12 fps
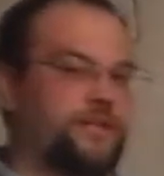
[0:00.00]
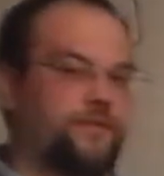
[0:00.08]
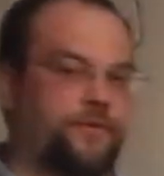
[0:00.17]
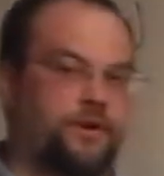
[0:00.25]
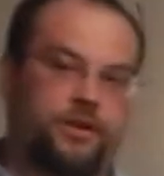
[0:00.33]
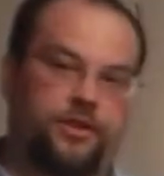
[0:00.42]

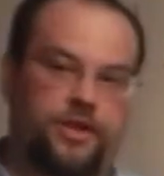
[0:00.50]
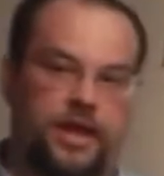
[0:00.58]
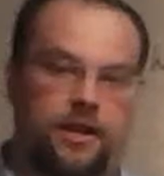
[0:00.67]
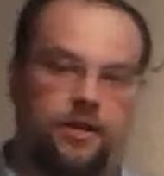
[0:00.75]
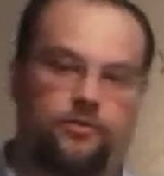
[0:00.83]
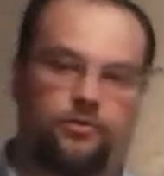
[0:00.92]
different
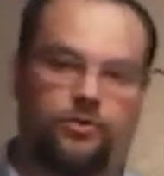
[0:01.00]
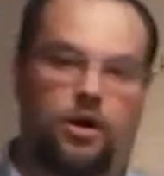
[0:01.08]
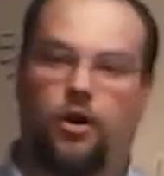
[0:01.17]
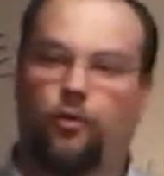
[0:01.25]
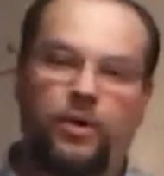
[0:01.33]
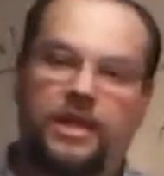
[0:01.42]
than,
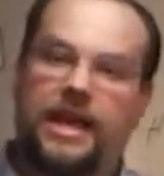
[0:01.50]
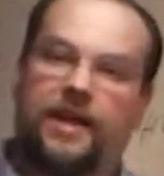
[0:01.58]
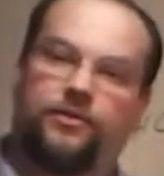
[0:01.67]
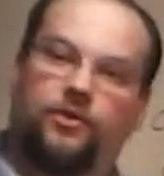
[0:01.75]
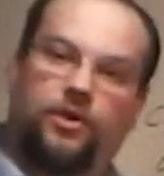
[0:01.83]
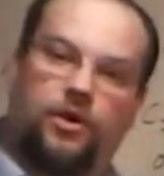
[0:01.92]
weak
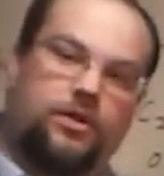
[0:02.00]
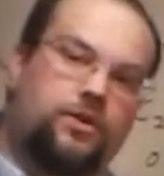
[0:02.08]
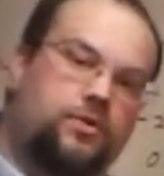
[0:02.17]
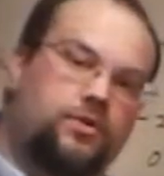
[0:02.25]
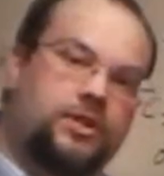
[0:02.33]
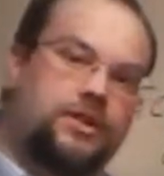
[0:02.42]
acids aren't
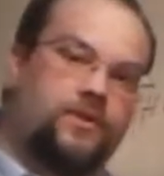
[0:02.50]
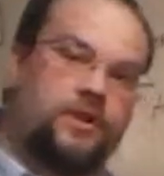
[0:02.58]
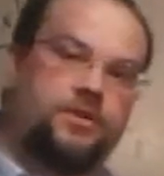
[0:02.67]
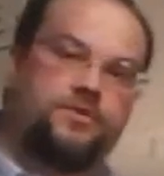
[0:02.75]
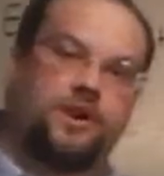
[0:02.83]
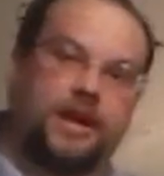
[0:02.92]
hugely different
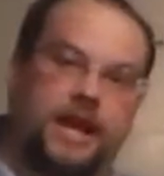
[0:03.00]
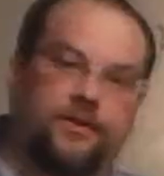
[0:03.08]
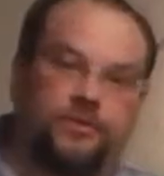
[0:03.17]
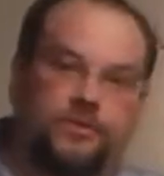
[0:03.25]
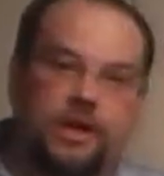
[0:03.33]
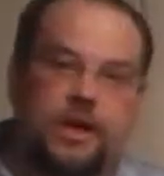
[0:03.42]
than strong
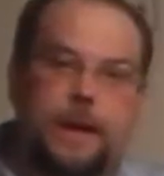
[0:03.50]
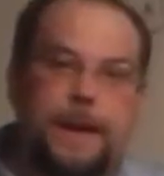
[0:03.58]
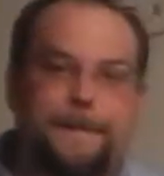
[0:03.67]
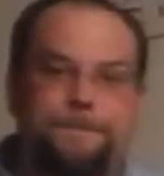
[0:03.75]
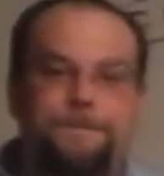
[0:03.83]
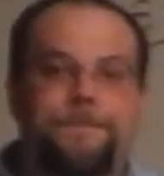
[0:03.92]
acids,
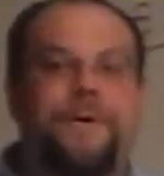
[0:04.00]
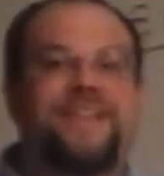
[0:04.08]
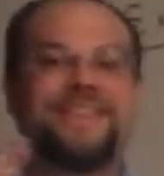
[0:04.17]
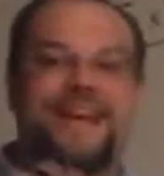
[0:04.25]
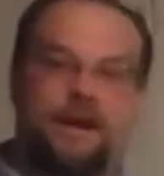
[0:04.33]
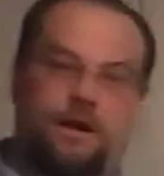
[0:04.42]

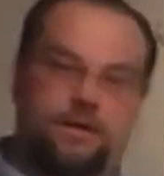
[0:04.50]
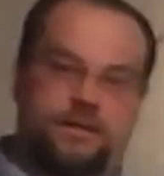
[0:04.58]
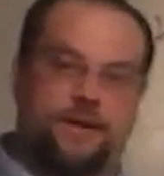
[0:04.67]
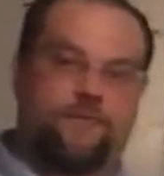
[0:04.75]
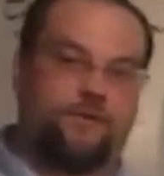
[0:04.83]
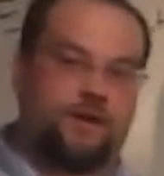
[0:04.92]
but they are
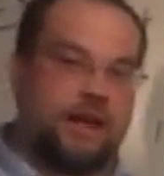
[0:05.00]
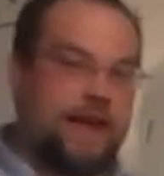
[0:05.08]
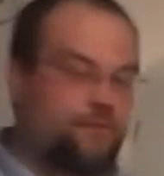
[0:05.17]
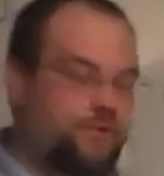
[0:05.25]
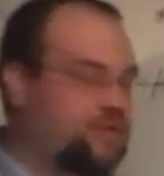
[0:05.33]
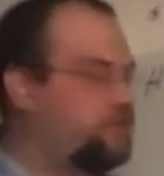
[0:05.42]
different,
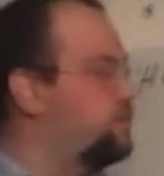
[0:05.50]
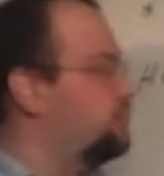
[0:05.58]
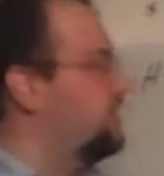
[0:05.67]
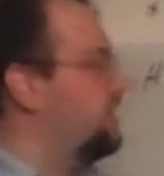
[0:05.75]
and we do